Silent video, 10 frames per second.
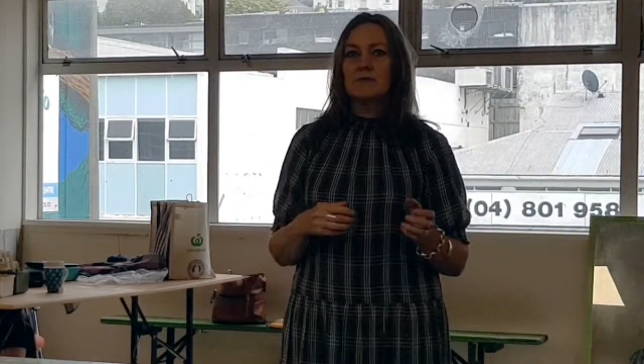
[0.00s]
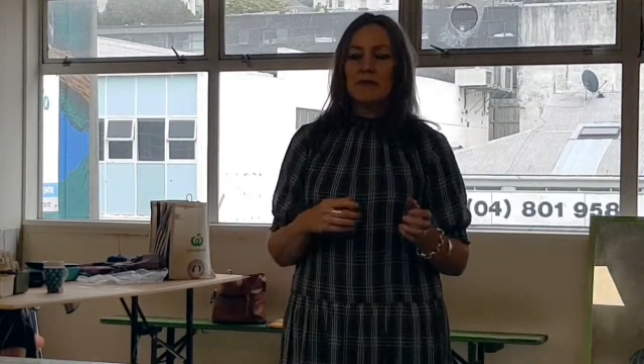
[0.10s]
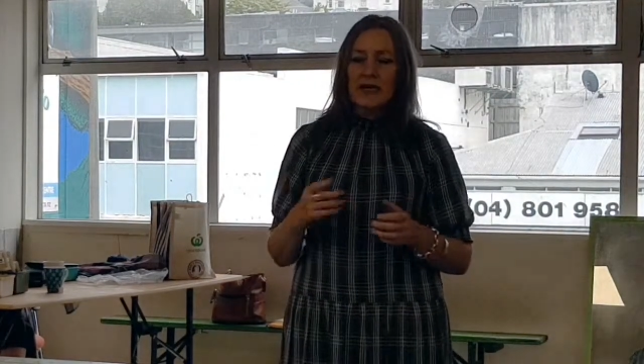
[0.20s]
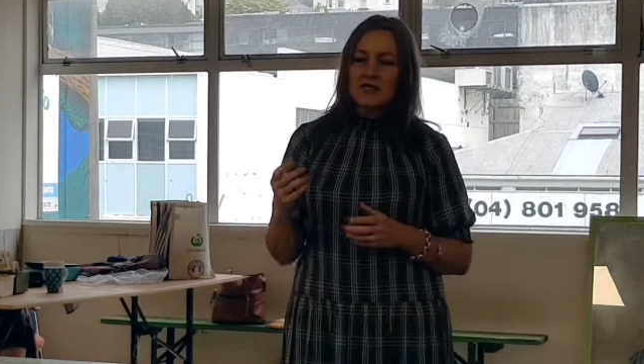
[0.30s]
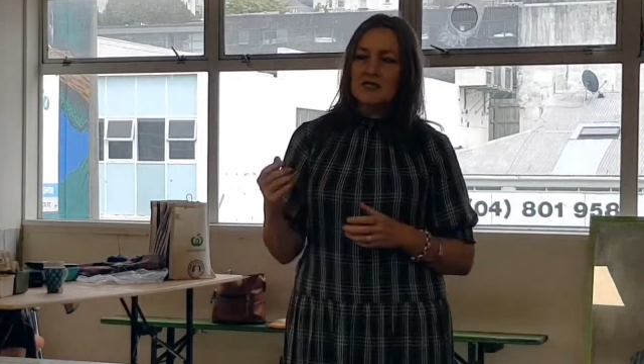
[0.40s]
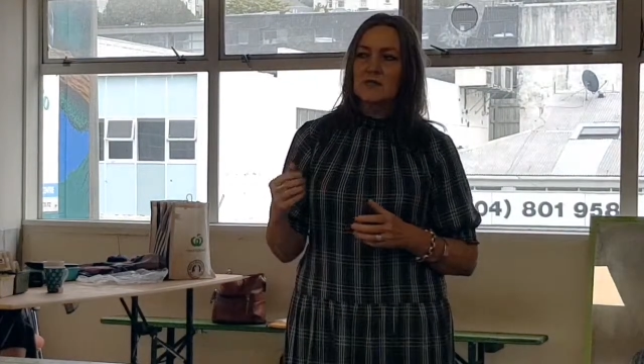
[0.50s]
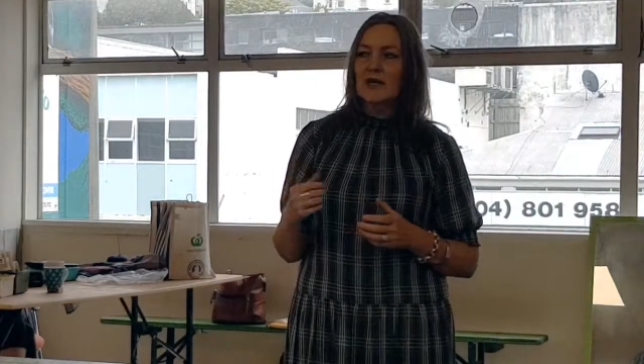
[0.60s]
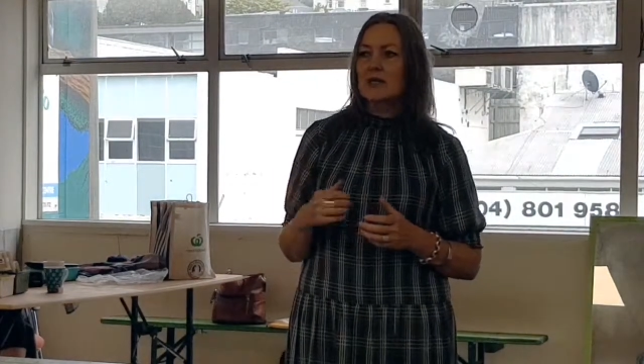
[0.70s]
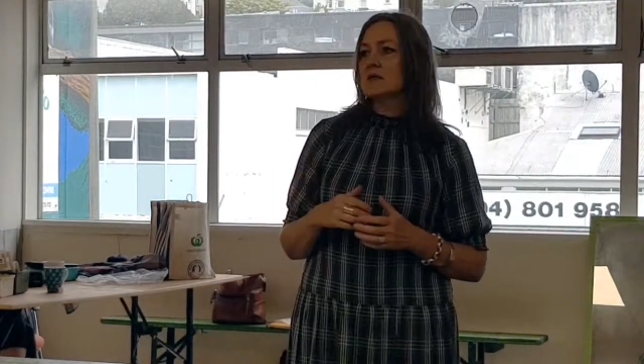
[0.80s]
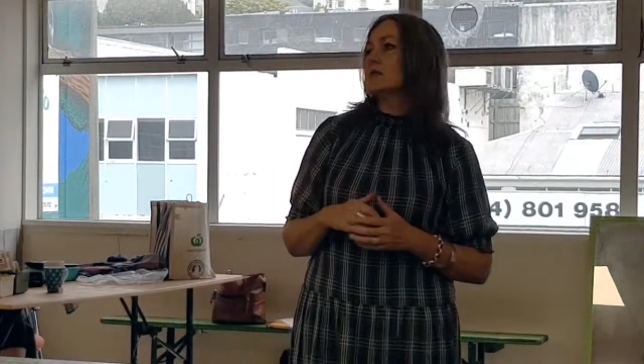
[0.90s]
market
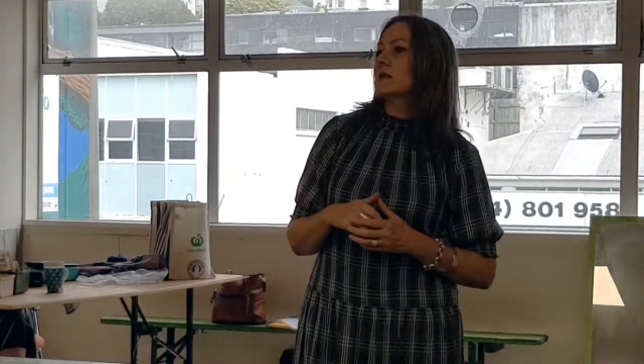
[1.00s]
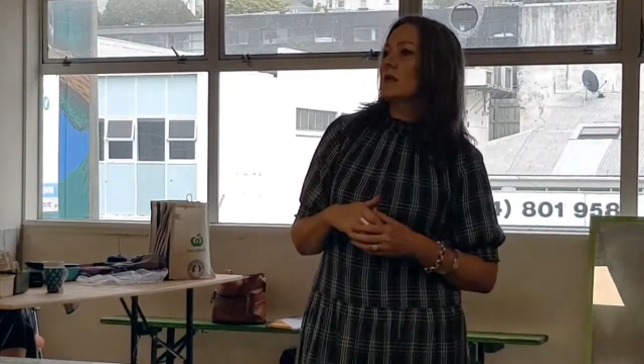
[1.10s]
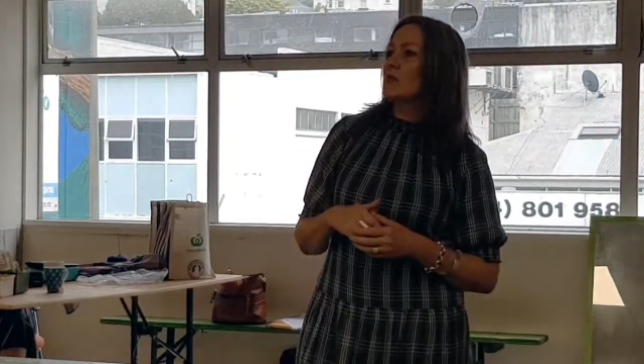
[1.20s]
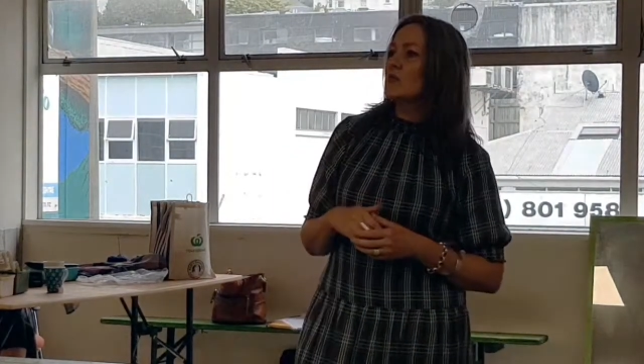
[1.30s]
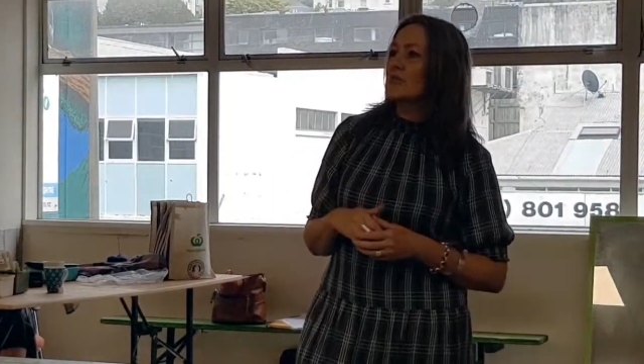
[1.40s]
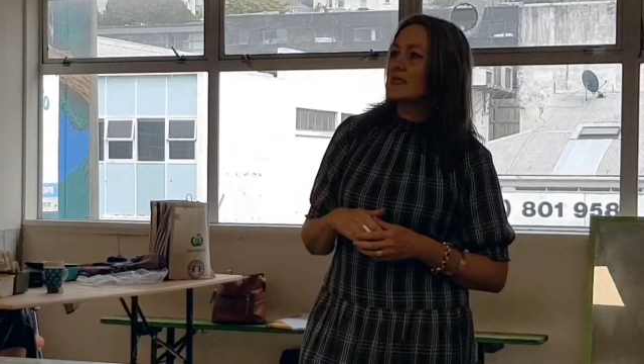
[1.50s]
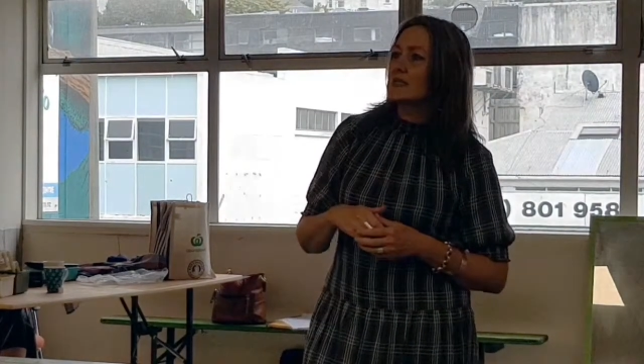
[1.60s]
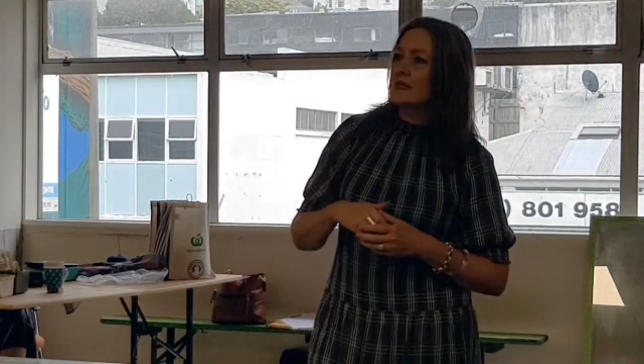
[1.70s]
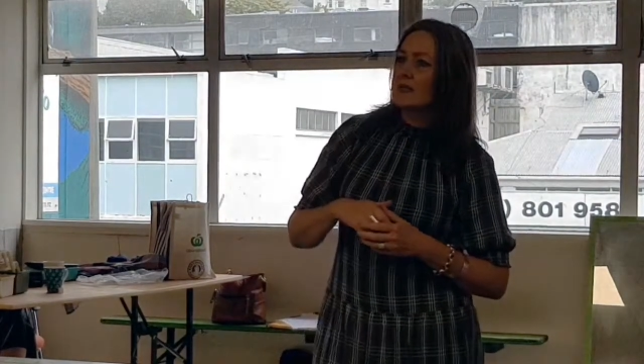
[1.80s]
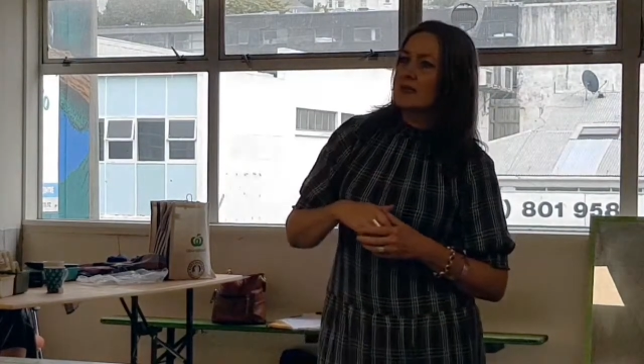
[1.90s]
demand. So they brought us
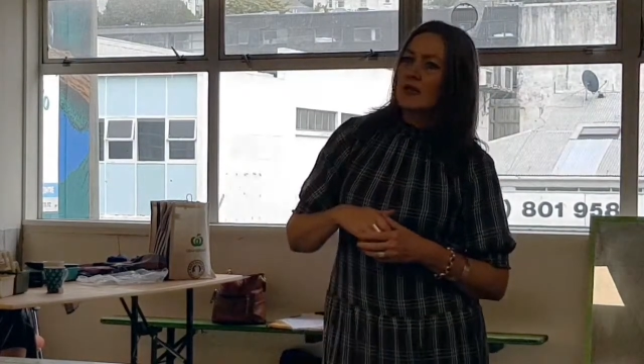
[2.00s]
in